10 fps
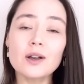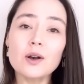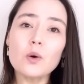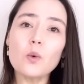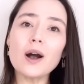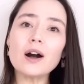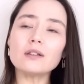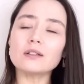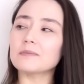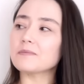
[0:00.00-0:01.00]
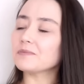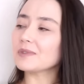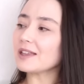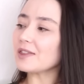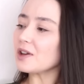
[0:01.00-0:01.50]
Well,
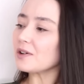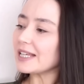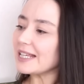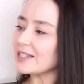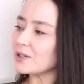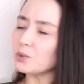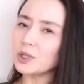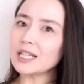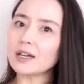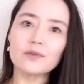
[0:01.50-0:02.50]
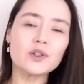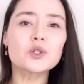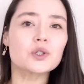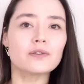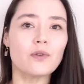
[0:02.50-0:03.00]
there isn't really a
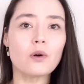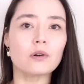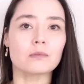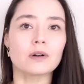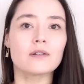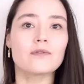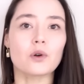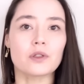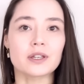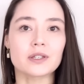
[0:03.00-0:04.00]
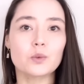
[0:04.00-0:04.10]
future form for this.